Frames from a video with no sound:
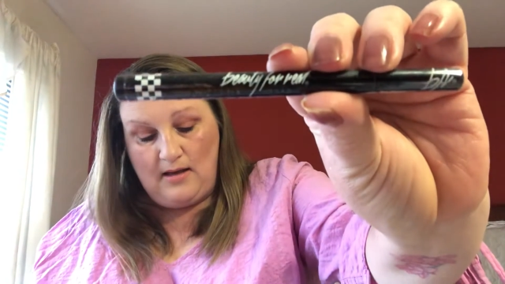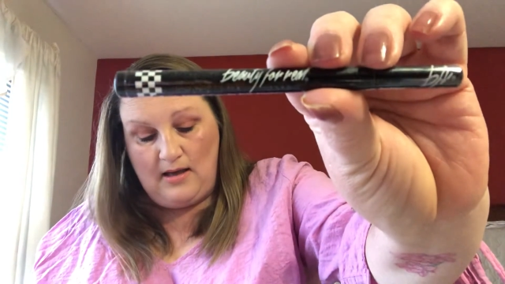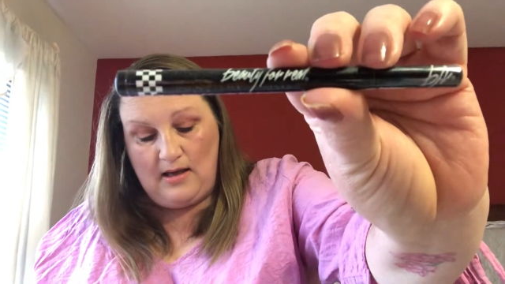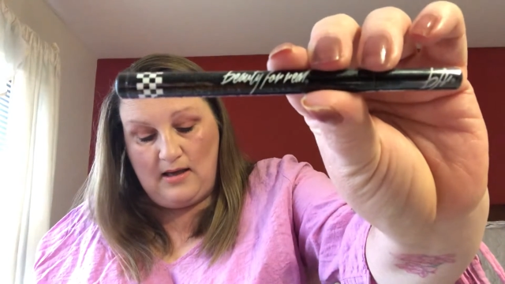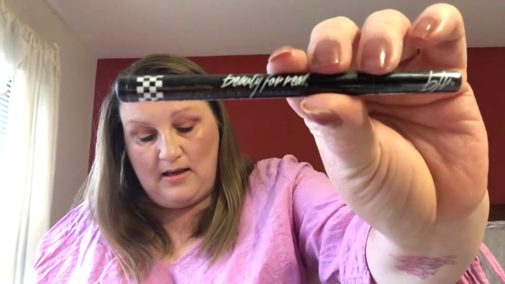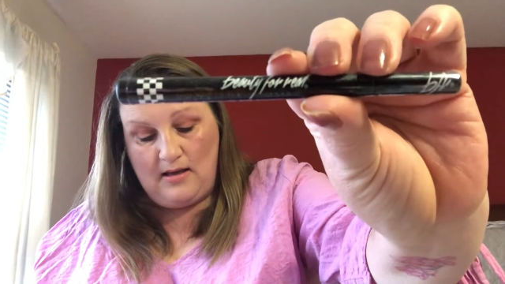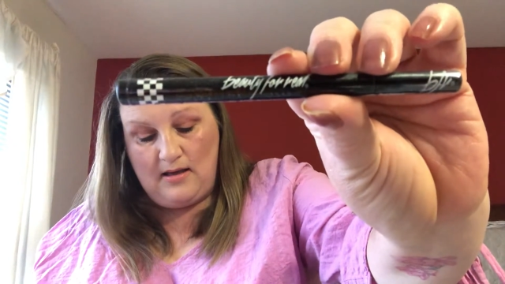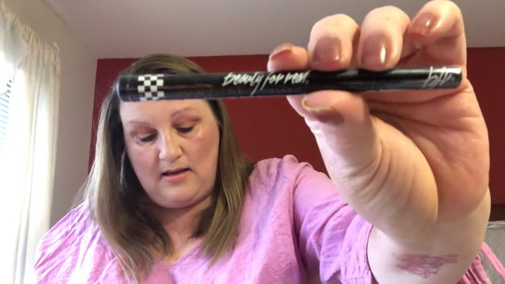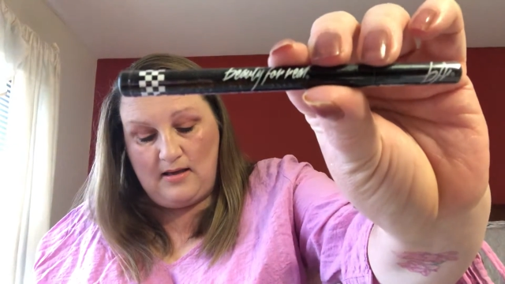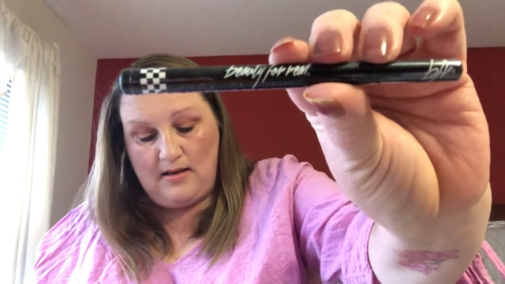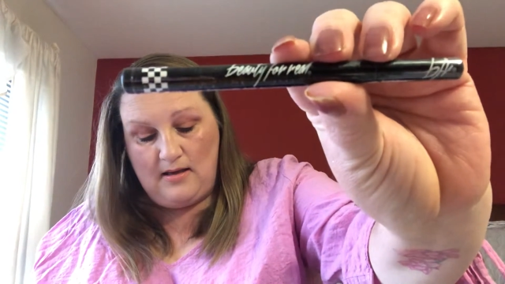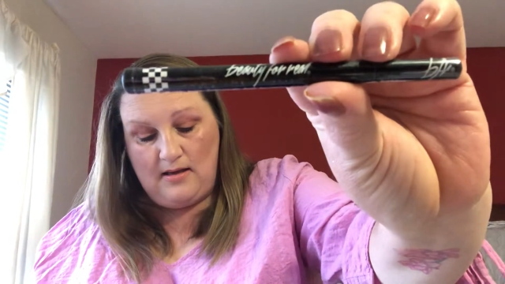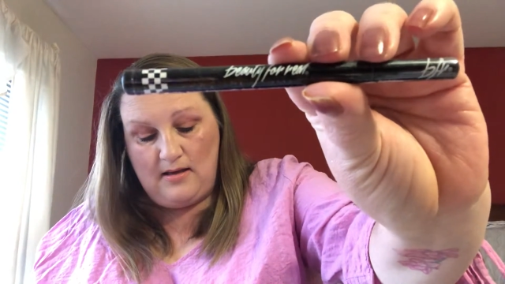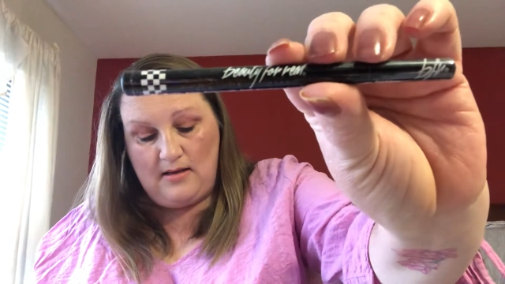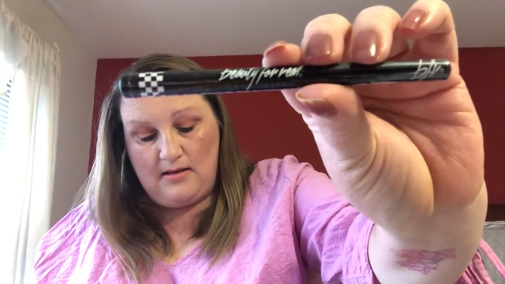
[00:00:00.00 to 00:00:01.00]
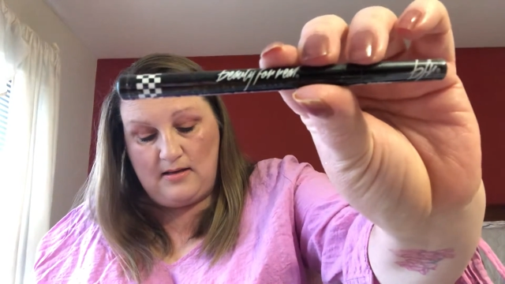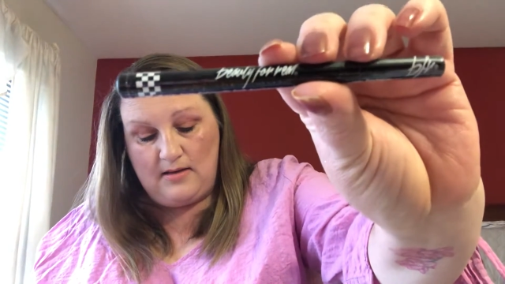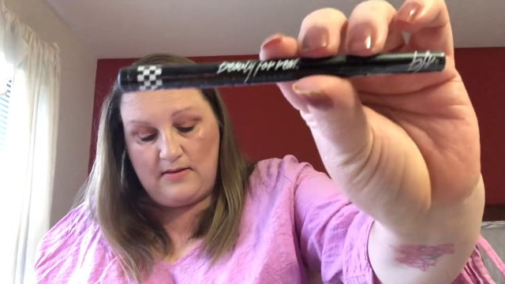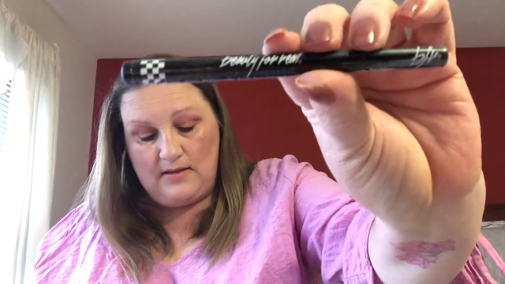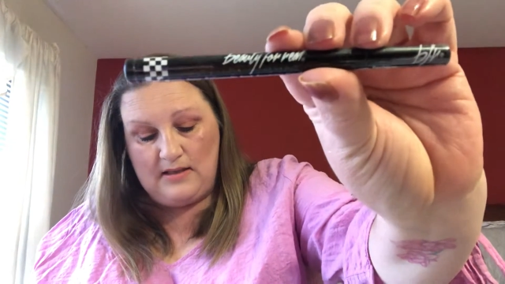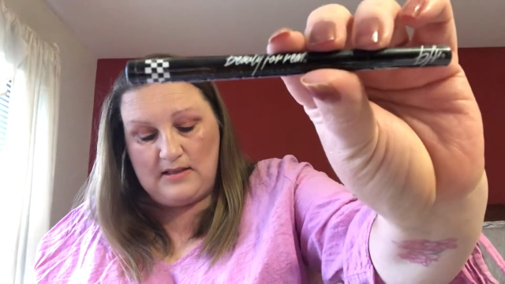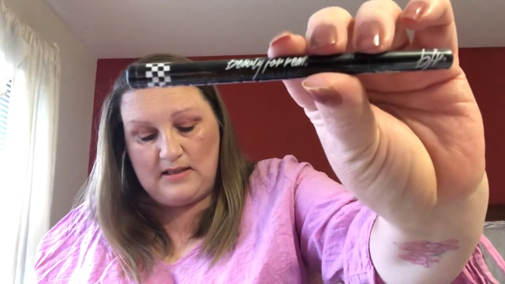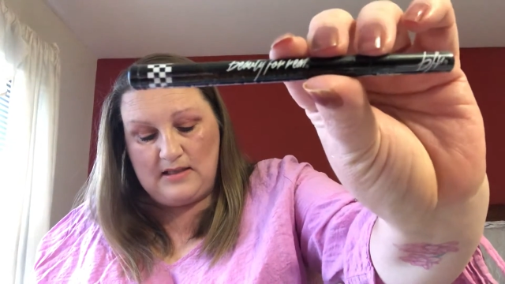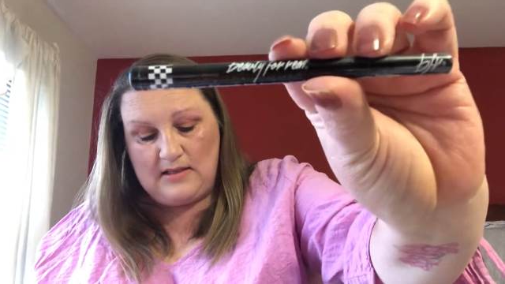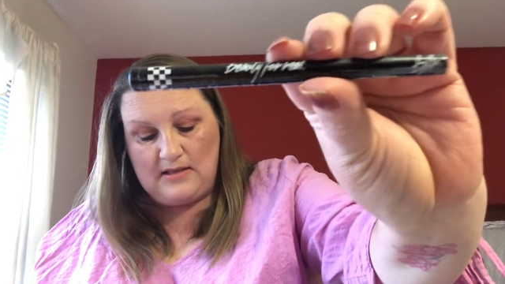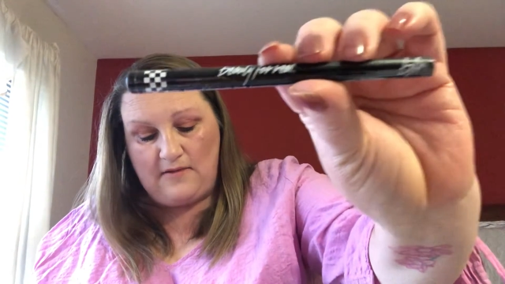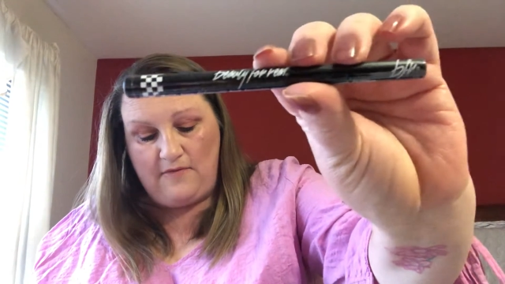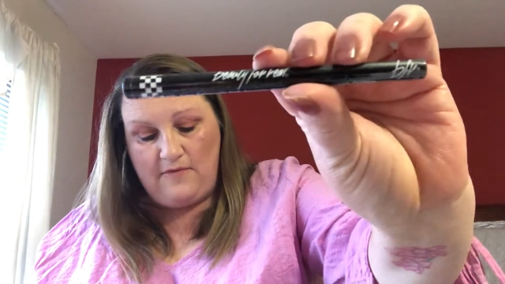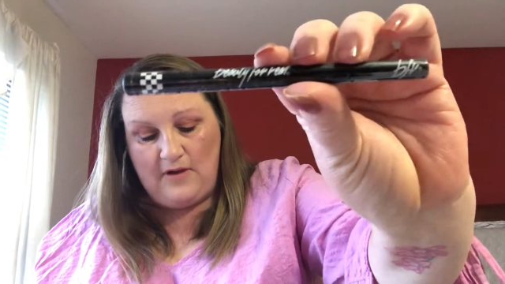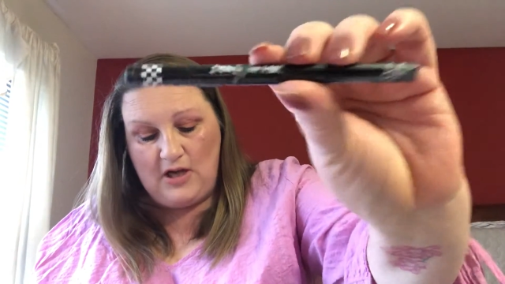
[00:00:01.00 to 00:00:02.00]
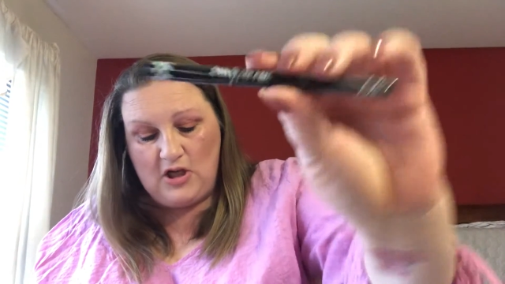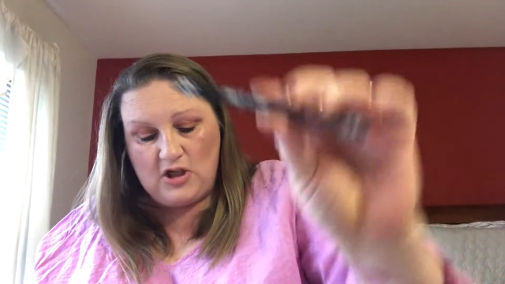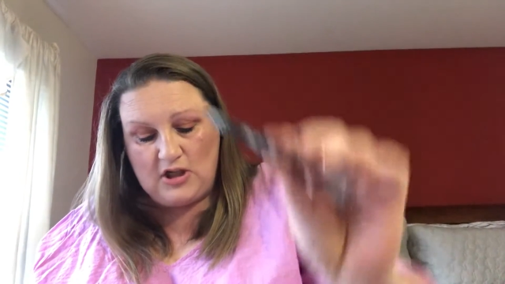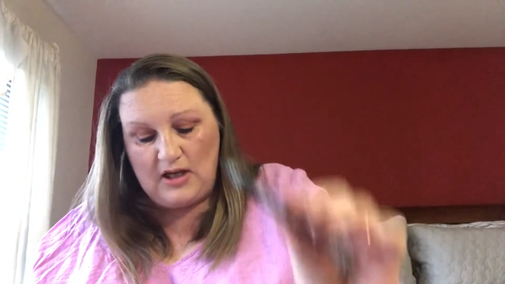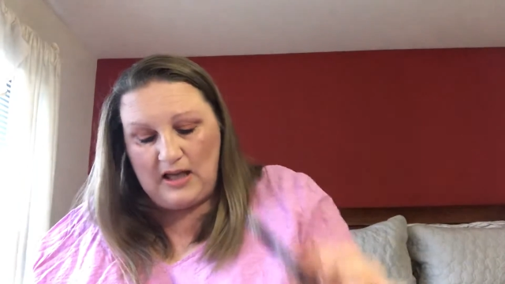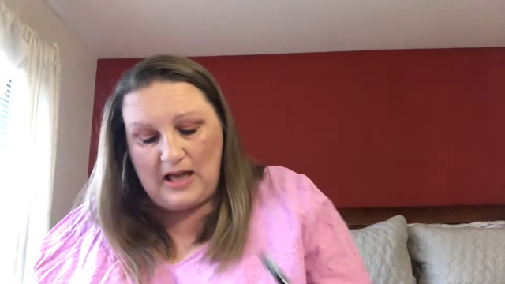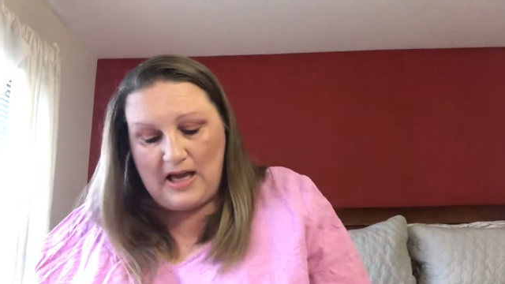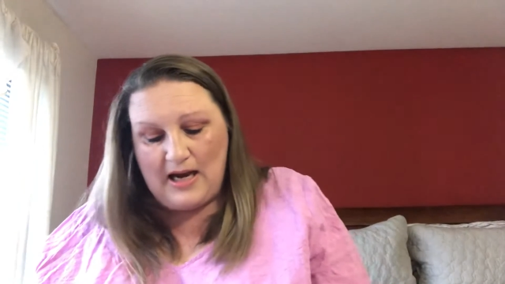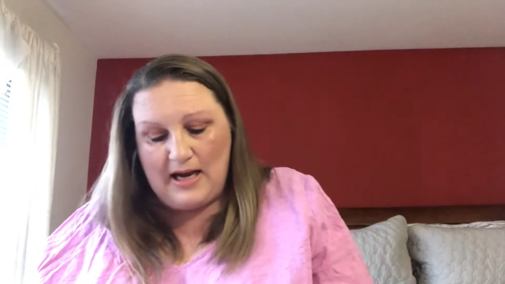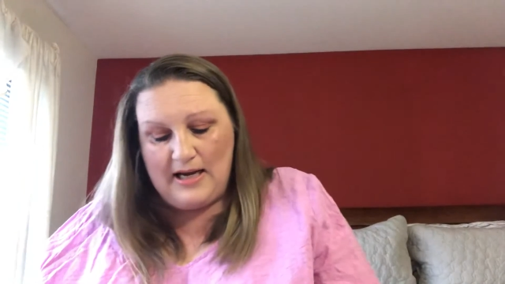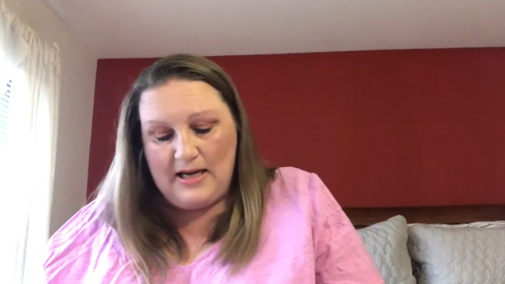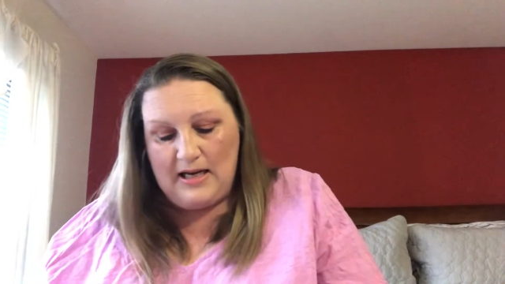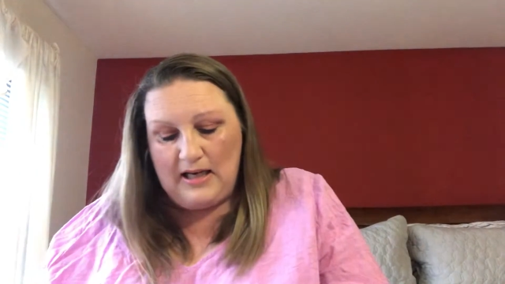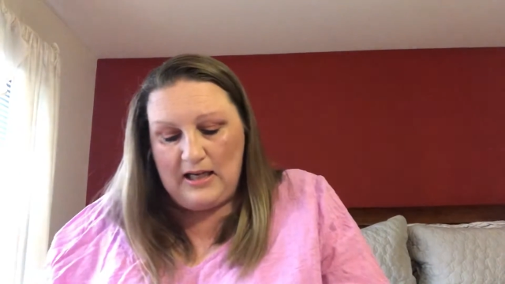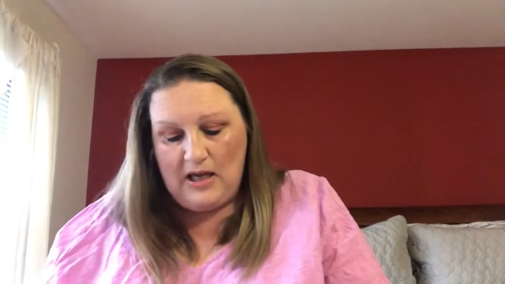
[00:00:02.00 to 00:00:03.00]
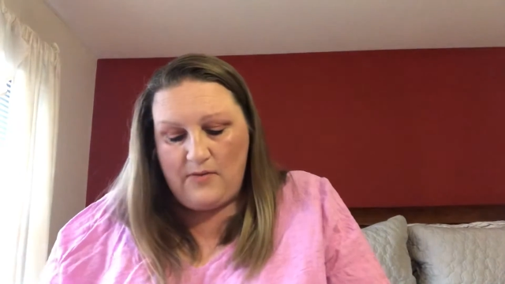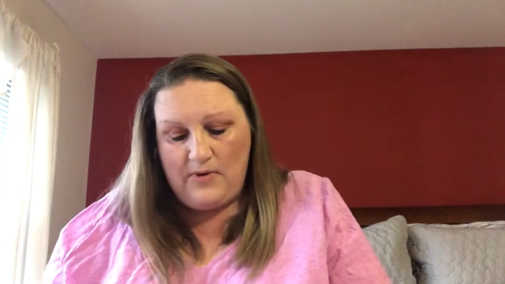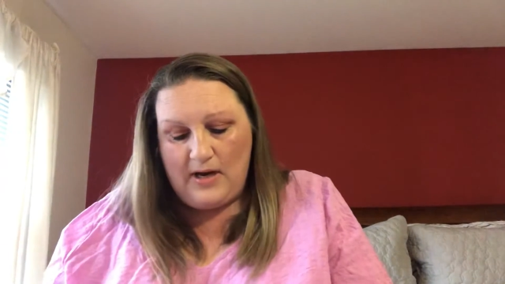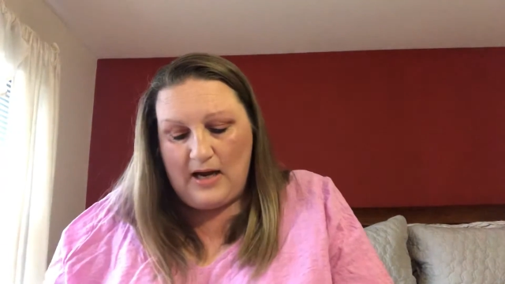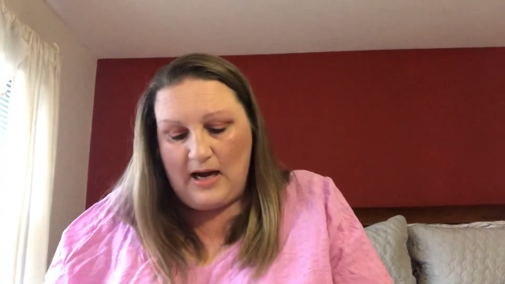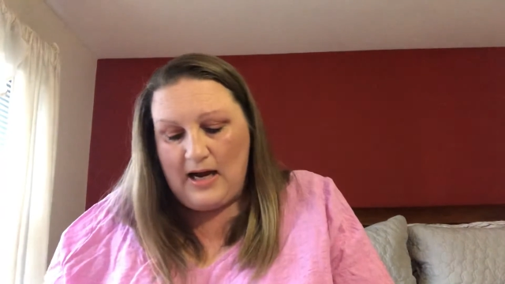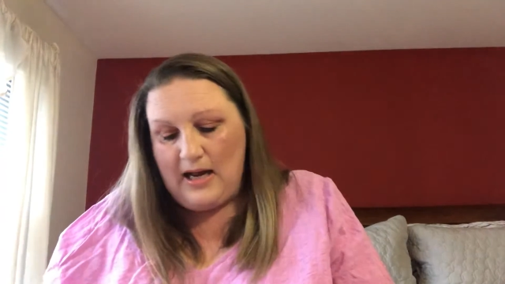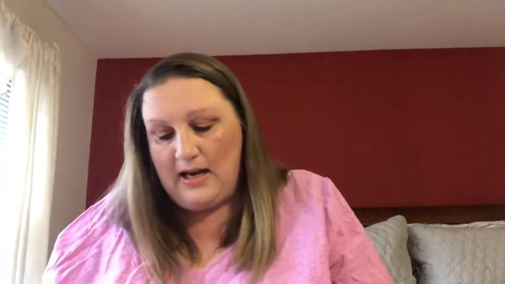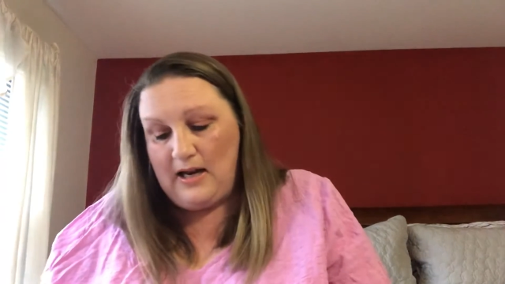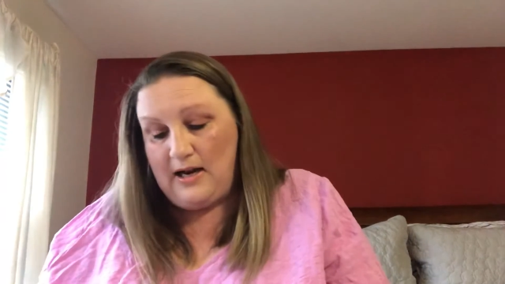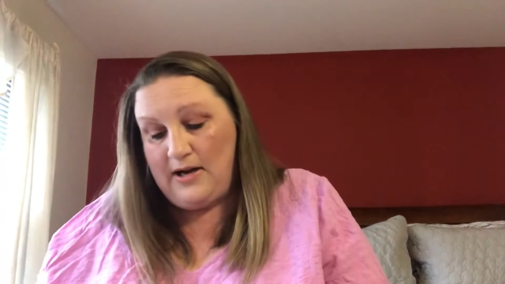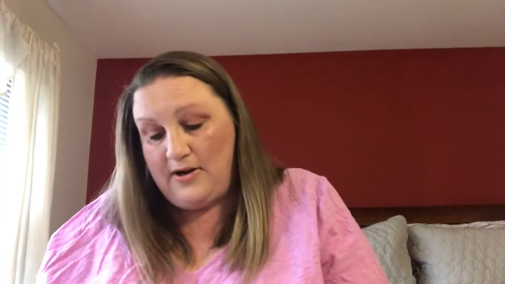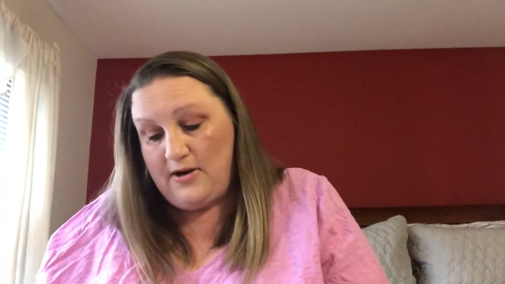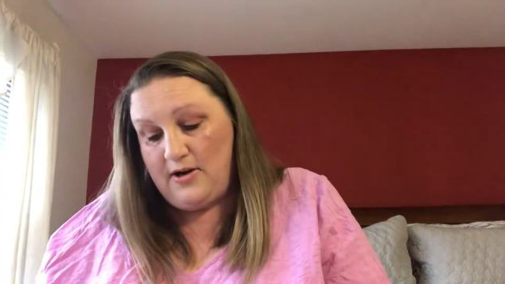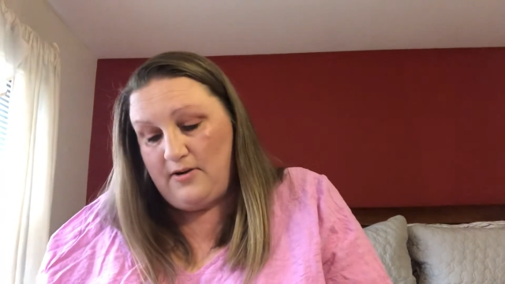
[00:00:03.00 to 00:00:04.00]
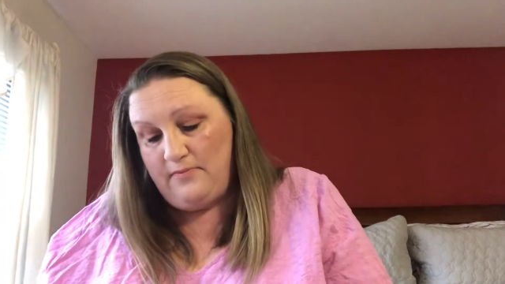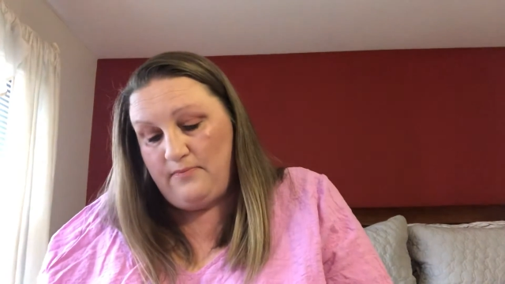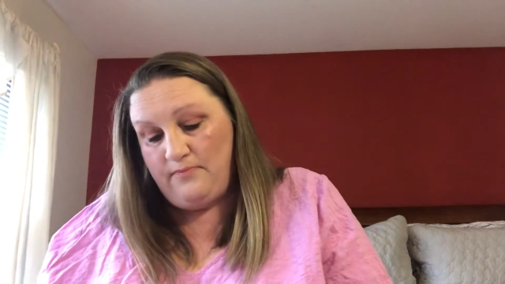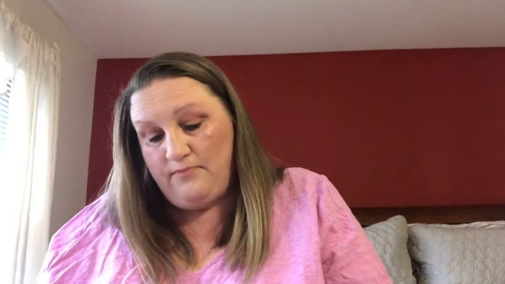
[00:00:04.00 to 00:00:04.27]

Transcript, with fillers: And this is a Finish Line Liquid Eyeliner.